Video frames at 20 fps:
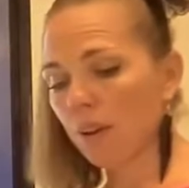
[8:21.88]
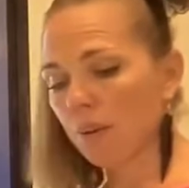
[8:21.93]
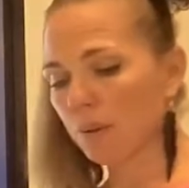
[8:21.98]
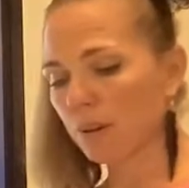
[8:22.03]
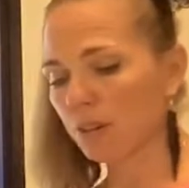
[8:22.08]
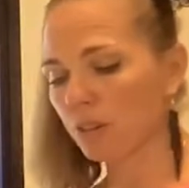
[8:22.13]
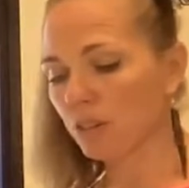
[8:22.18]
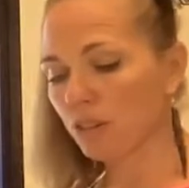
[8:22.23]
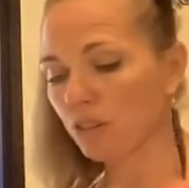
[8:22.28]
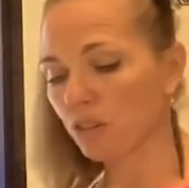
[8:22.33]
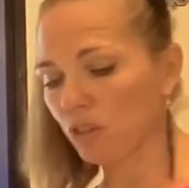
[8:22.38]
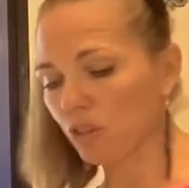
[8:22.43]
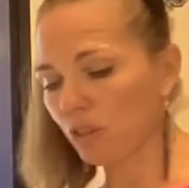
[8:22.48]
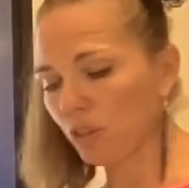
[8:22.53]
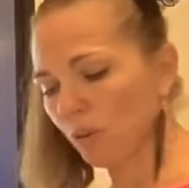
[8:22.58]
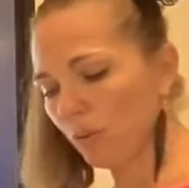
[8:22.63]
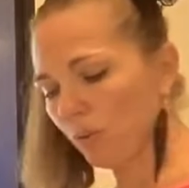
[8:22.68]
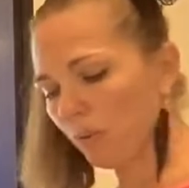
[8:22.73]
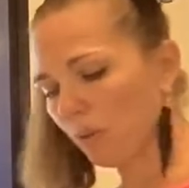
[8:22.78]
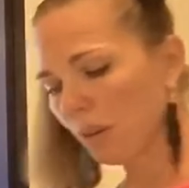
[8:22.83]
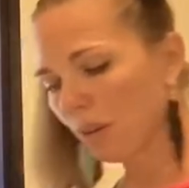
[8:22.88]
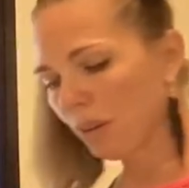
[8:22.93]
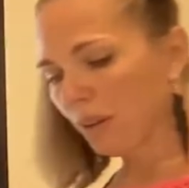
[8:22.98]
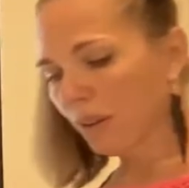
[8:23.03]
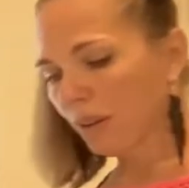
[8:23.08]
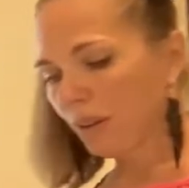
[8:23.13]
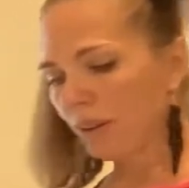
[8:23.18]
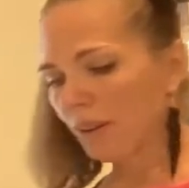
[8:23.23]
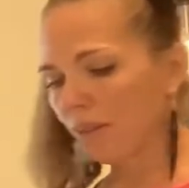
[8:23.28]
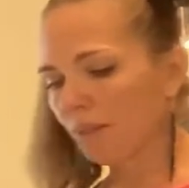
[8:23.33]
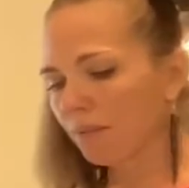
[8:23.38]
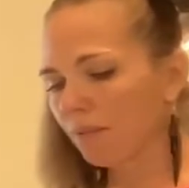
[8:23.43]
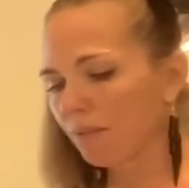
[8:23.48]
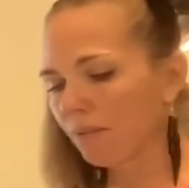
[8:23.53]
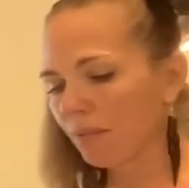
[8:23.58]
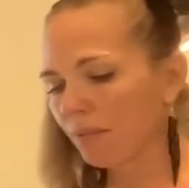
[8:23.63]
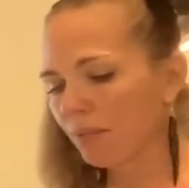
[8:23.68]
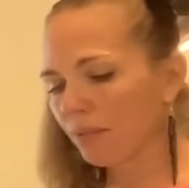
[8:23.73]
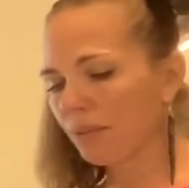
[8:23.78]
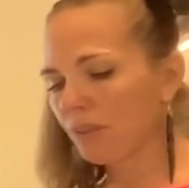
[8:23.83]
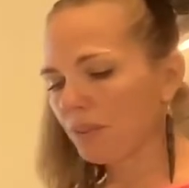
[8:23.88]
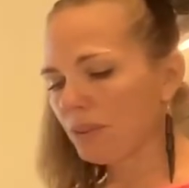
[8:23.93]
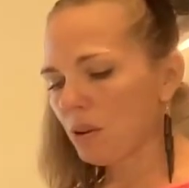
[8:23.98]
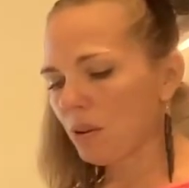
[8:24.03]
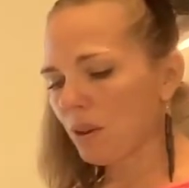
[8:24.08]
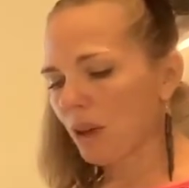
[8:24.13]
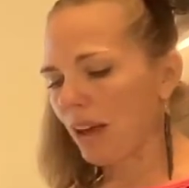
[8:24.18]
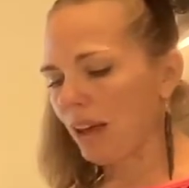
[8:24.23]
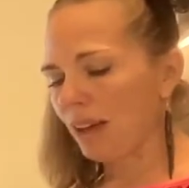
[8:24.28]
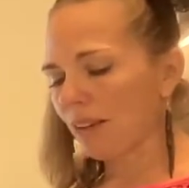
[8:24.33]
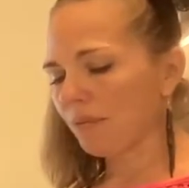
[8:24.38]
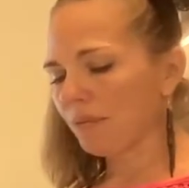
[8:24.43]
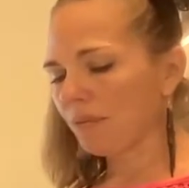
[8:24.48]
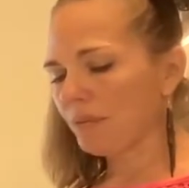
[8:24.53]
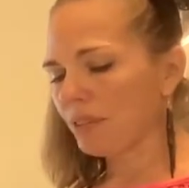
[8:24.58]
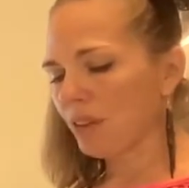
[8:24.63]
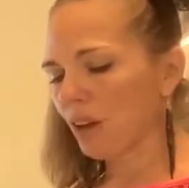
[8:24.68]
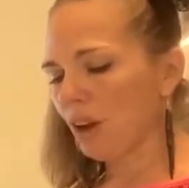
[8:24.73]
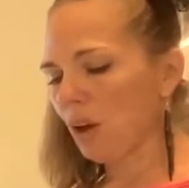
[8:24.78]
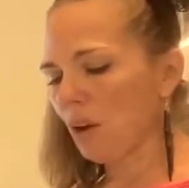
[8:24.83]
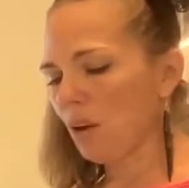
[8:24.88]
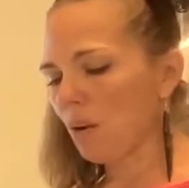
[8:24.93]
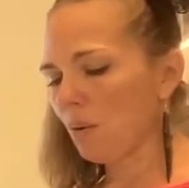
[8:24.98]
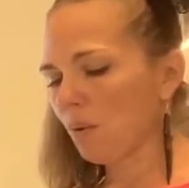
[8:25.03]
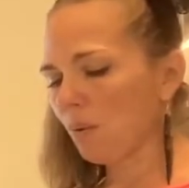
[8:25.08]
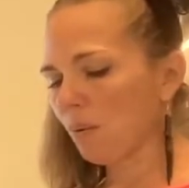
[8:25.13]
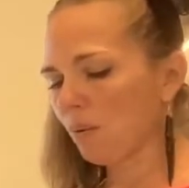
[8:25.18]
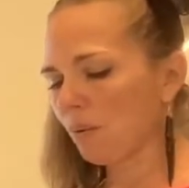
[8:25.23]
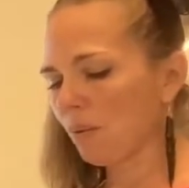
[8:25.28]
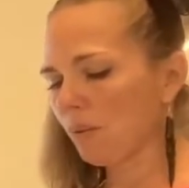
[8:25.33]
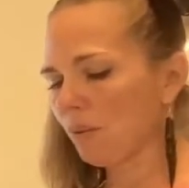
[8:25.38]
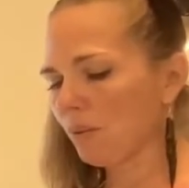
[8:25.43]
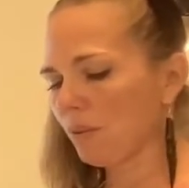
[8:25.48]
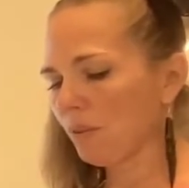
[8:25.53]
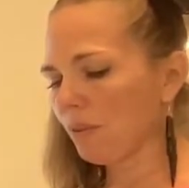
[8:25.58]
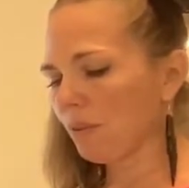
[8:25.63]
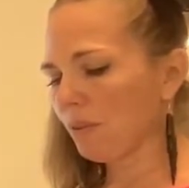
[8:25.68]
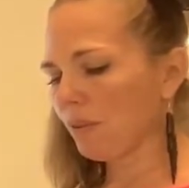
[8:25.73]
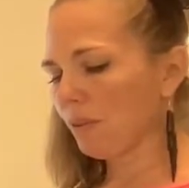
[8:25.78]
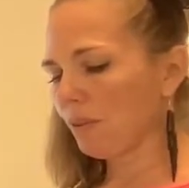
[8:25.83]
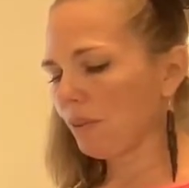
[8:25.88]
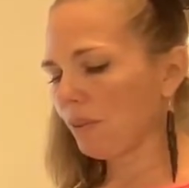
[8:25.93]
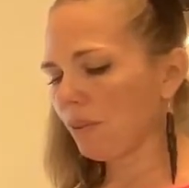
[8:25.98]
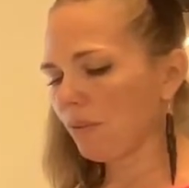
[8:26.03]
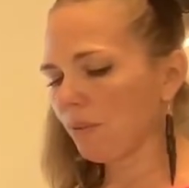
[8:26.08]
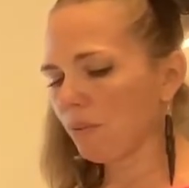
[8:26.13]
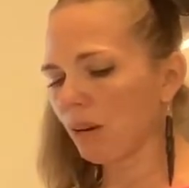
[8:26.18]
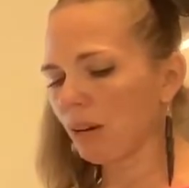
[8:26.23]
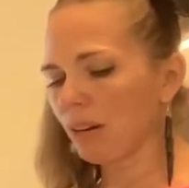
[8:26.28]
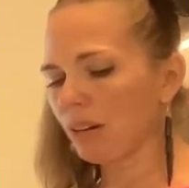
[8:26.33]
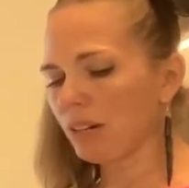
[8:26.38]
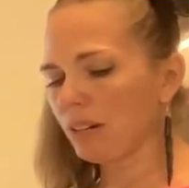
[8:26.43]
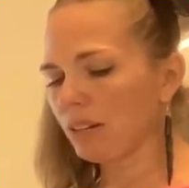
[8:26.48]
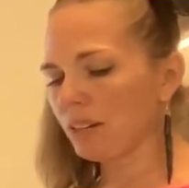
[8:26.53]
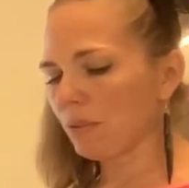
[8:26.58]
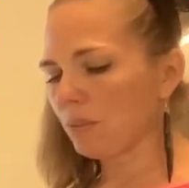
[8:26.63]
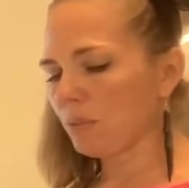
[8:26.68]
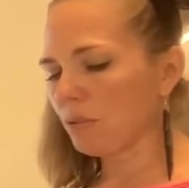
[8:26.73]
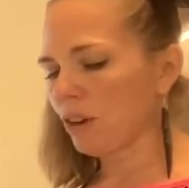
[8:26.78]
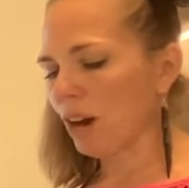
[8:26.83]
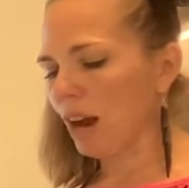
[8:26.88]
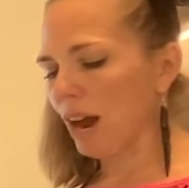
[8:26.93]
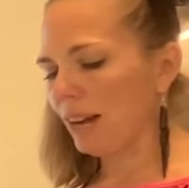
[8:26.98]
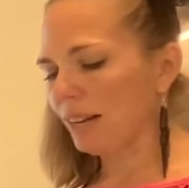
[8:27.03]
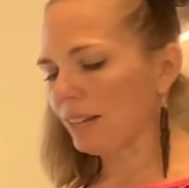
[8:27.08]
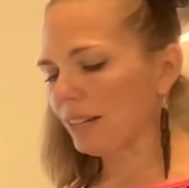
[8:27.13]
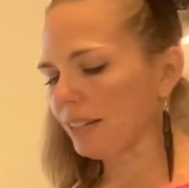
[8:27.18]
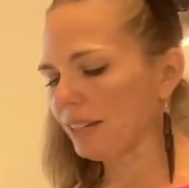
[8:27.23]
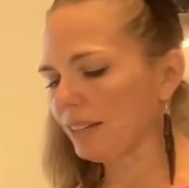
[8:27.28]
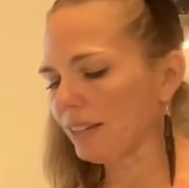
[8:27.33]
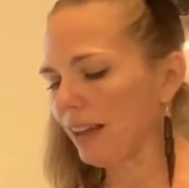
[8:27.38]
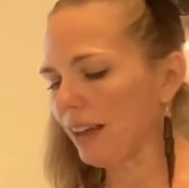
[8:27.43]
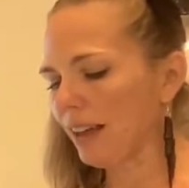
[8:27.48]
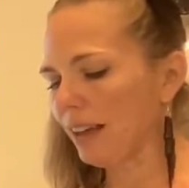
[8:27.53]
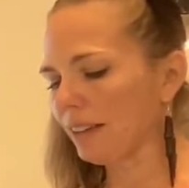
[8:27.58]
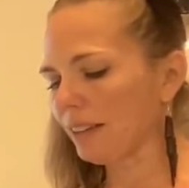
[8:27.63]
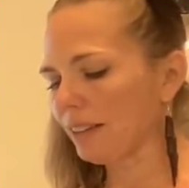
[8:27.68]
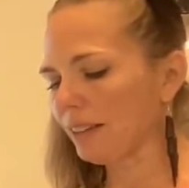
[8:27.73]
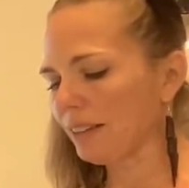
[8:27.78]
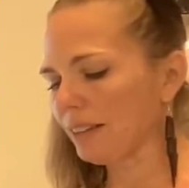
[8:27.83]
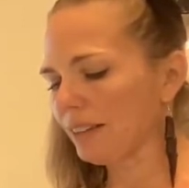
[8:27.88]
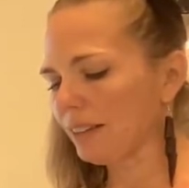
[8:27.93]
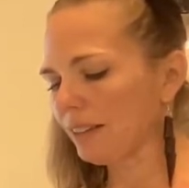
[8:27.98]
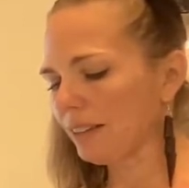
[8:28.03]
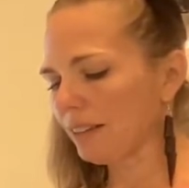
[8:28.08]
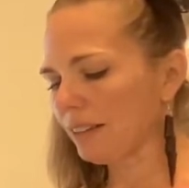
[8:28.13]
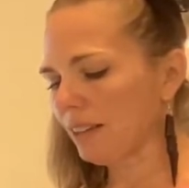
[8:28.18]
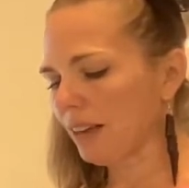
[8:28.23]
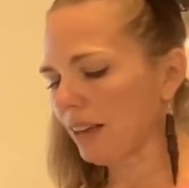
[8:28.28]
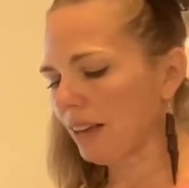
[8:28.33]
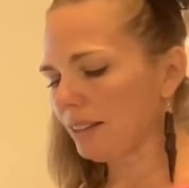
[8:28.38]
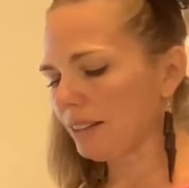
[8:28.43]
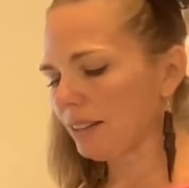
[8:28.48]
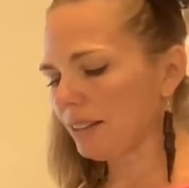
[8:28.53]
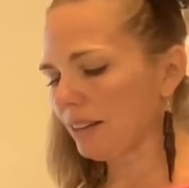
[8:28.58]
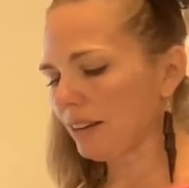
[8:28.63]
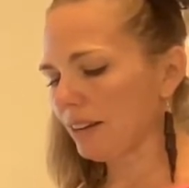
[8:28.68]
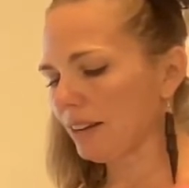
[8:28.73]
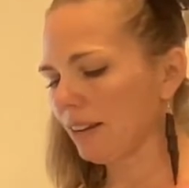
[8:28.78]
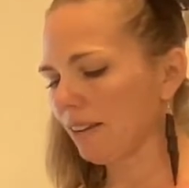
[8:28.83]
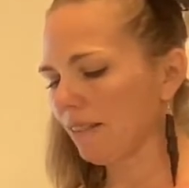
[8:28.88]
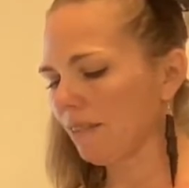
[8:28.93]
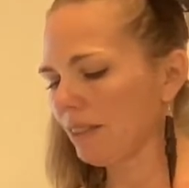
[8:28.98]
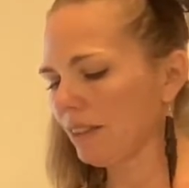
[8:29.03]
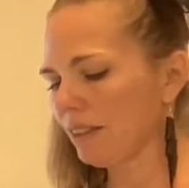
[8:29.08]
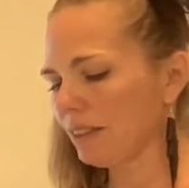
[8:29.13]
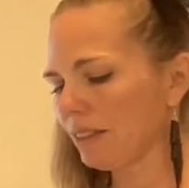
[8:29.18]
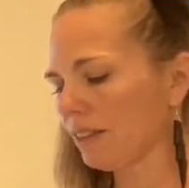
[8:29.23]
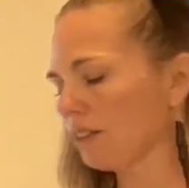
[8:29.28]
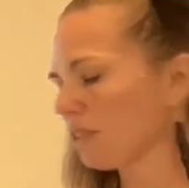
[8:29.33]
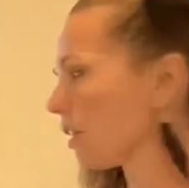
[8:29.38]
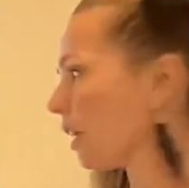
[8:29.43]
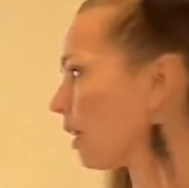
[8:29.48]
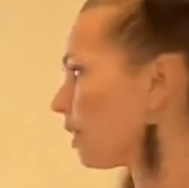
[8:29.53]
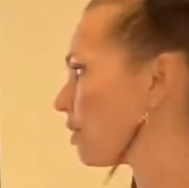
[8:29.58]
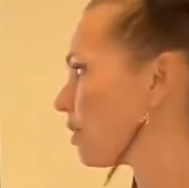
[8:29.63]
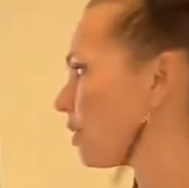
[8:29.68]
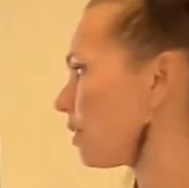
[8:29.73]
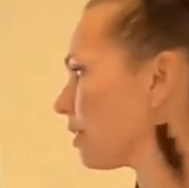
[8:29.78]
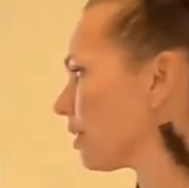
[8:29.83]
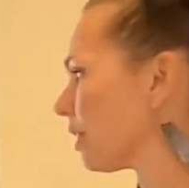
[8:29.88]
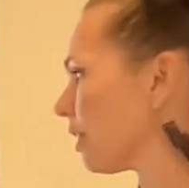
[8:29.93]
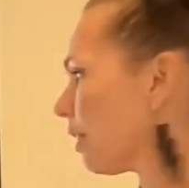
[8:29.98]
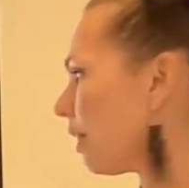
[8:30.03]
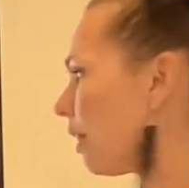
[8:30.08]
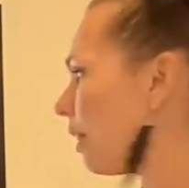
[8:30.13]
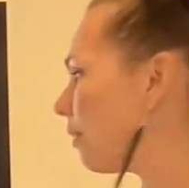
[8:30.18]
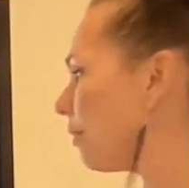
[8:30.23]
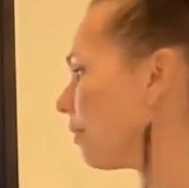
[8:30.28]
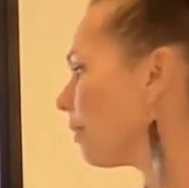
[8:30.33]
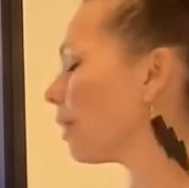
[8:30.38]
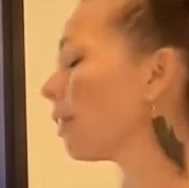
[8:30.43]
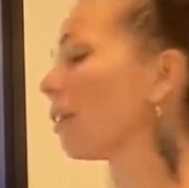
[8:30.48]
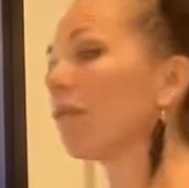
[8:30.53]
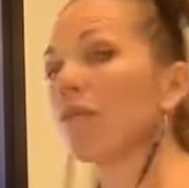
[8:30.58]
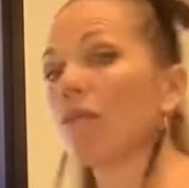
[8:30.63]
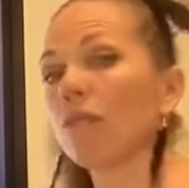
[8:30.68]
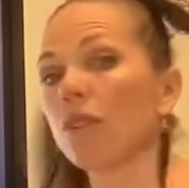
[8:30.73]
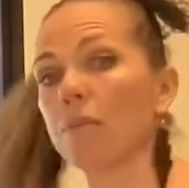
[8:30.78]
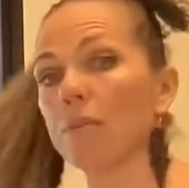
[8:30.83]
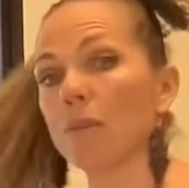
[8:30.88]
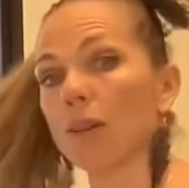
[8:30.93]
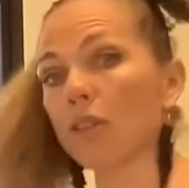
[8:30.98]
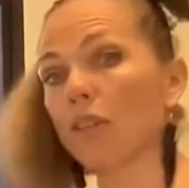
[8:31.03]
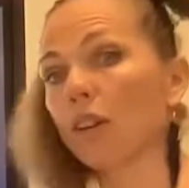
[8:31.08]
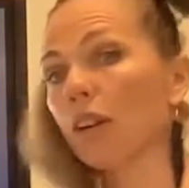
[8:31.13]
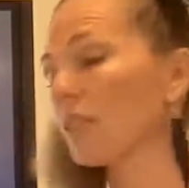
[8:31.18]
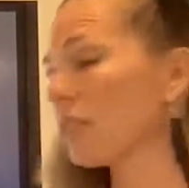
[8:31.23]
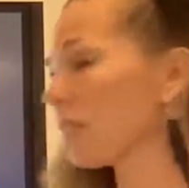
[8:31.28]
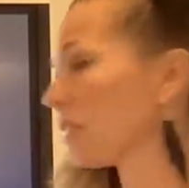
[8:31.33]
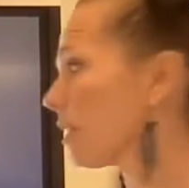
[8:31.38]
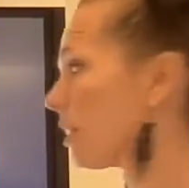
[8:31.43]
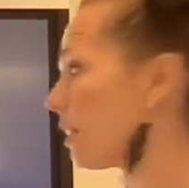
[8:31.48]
which is 2. Okay, so we're going to subtract 6. That's going to give this a charge of 0, or a formal charge of